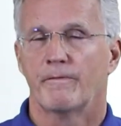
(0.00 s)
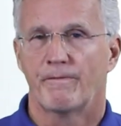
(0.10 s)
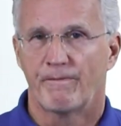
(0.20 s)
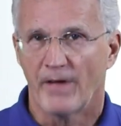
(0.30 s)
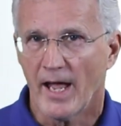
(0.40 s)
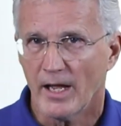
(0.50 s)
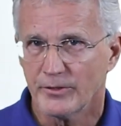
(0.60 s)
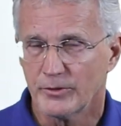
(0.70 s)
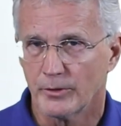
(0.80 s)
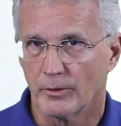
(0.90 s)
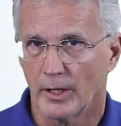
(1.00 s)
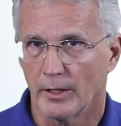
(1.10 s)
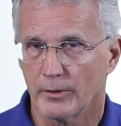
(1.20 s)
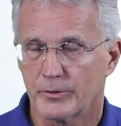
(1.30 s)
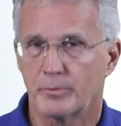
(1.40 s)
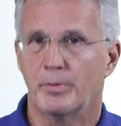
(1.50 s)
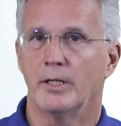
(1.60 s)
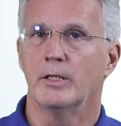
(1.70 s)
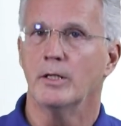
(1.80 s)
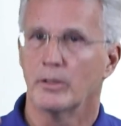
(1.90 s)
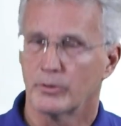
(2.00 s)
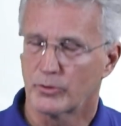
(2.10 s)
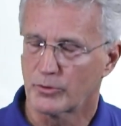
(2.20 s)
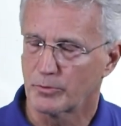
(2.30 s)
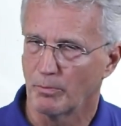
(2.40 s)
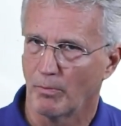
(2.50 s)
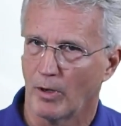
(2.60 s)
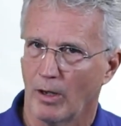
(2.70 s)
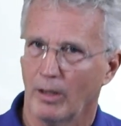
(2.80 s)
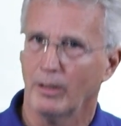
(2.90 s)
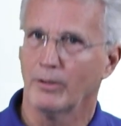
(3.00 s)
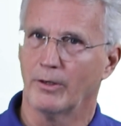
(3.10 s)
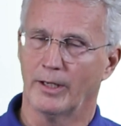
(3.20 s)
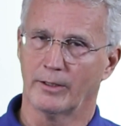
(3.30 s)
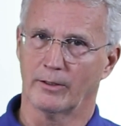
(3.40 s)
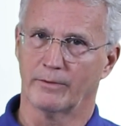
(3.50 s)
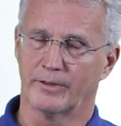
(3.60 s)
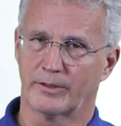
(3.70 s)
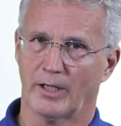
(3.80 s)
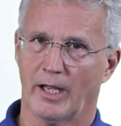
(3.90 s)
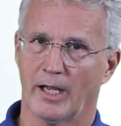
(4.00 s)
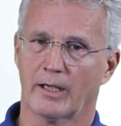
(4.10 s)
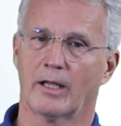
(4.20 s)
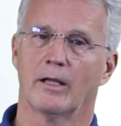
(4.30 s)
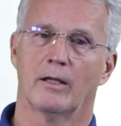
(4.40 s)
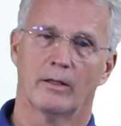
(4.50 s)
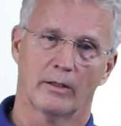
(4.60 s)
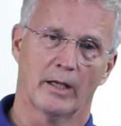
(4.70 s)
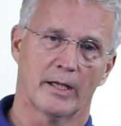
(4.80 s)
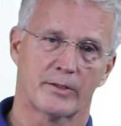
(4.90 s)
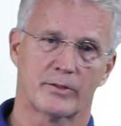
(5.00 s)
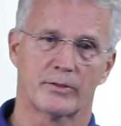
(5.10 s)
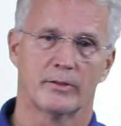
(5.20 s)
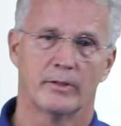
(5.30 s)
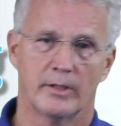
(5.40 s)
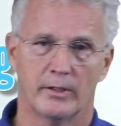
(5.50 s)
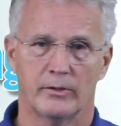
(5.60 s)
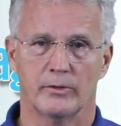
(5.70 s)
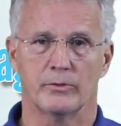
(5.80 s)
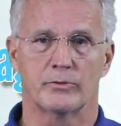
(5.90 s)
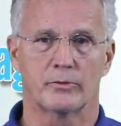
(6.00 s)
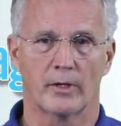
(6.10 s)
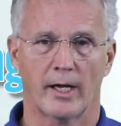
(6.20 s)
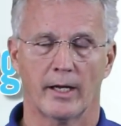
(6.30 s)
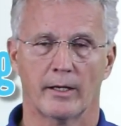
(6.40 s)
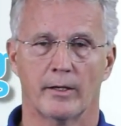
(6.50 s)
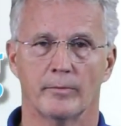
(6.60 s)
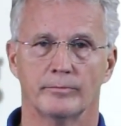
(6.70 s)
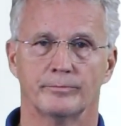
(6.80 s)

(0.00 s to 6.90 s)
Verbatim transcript: Faster airspeed, smaller angle of attack, less induced drag.